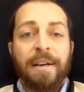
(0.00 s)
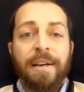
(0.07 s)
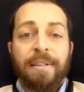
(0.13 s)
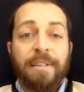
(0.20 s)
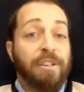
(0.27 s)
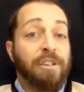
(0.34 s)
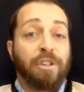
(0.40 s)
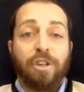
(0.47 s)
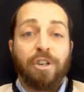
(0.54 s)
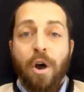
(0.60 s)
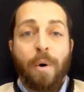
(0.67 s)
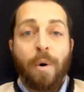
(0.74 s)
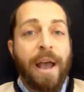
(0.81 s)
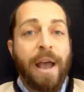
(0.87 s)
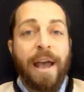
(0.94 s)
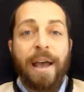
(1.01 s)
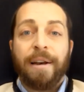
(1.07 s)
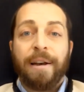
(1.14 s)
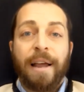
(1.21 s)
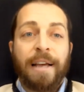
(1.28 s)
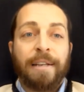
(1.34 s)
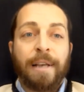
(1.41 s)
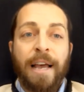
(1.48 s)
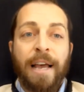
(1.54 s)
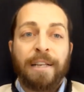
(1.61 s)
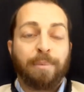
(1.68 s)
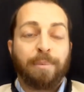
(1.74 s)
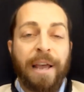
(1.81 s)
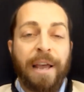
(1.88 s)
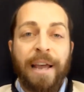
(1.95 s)
to just go ahead as
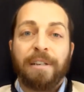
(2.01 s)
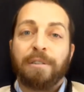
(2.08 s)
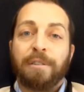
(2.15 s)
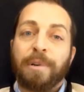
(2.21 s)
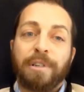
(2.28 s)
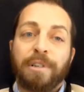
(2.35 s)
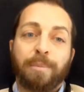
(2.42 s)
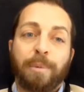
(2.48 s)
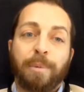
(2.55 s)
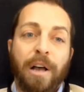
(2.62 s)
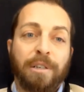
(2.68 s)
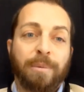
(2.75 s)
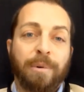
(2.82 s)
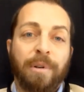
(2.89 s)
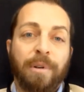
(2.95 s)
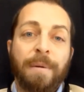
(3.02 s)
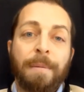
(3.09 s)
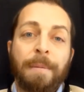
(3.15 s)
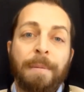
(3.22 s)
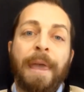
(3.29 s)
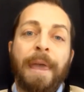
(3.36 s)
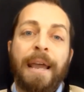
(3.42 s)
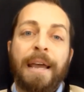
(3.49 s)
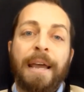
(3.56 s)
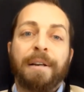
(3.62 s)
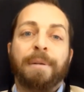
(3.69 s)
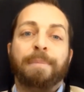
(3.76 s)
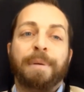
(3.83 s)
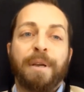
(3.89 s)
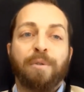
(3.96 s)
planned as much as possible
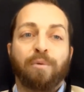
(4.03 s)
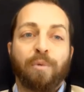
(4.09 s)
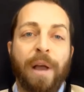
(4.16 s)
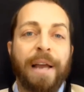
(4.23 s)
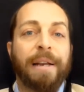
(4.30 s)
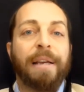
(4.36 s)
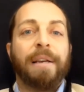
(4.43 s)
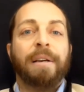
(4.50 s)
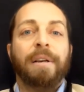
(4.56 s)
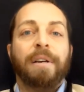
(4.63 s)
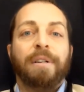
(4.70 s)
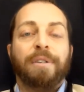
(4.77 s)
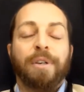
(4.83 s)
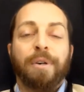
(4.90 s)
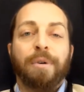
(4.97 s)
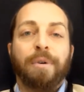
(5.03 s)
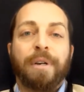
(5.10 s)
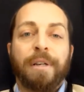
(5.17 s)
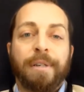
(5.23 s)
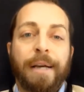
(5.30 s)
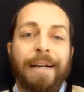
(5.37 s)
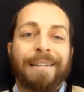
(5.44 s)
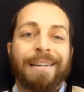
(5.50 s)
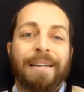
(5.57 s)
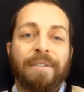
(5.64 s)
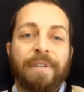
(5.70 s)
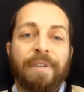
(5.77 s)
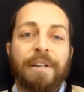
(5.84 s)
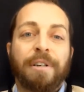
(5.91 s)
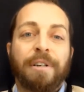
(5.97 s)
and be ready to conduct the
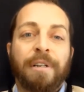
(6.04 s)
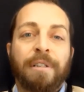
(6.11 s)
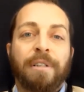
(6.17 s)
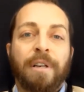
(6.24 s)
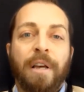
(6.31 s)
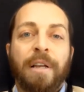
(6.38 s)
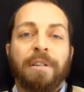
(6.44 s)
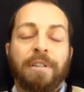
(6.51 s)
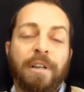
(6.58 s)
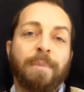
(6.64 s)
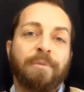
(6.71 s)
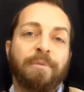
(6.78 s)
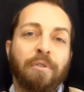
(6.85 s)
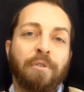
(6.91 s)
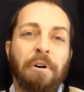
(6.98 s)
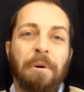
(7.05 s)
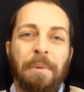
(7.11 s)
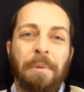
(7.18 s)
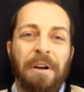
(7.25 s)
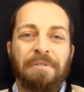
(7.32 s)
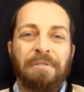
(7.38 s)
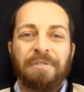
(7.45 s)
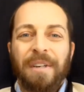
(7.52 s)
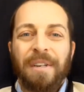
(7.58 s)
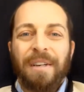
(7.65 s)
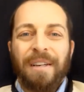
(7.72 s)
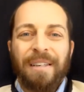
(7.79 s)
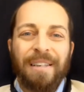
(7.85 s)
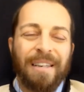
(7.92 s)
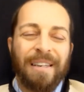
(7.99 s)
convention in some form of,
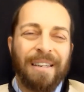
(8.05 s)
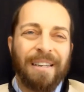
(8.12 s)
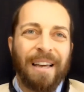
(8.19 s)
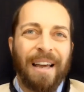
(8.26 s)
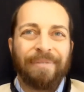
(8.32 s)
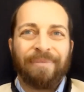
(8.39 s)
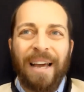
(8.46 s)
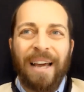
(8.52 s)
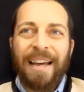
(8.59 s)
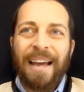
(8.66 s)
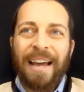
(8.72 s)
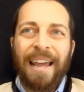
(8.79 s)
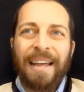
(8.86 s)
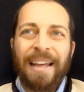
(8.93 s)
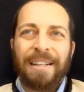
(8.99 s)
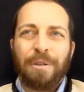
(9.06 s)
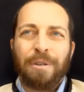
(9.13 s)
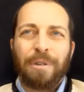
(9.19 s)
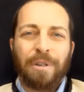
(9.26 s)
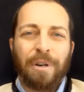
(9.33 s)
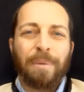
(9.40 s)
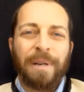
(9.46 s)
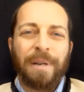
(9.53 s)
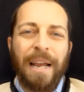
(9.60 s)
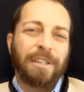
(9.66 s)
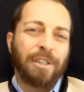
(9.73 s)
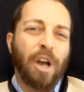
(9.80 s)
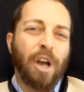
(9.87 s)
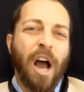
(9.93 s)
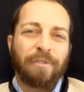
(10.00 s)
I hate to use the term, but yeah,
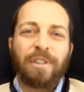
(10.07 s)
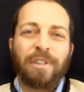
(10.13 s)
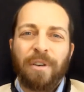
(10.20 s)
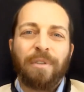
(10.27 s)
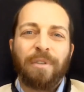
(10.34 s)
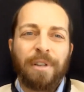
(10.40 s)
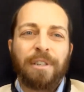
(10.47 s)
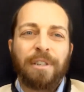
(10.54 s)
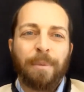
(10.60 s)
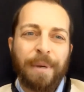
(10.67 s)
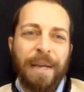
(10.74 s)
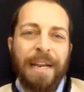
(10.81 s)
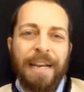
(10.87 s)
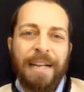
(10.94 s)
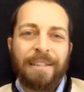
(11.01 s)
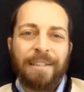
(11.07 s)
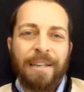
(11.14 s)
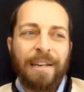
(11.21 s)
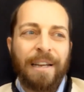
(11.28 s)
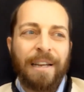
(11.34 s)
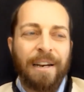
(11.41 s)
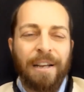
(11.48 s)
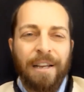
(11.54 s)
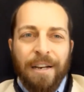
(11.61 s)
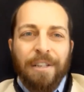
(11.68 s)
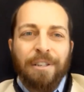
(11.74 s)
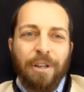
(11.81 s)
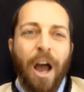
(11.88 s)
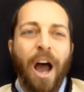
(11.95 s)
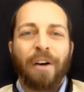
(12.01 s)
soft civil disobedience in a
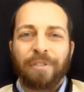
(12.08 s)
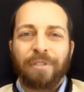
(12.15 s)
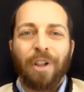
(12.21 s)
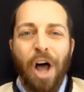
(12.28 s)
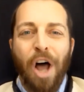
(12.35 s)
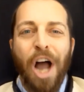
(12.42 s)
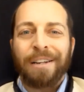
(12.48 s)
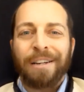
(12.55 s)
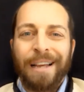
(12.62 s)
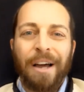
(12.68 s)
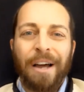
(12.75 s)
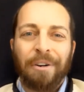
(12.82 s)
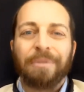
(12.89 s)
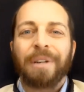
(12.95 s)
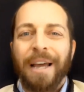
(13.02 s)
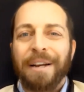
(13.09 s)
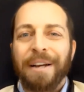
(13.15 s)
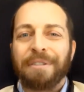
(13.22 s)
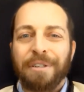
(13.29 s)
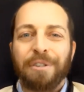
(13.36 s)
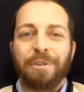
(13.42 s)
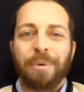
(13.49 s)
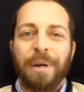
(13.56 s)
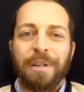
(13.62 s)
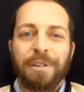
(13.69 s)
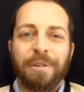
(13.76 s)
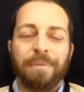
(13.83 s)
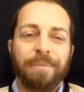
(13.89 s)
soft lockdown kind of situation.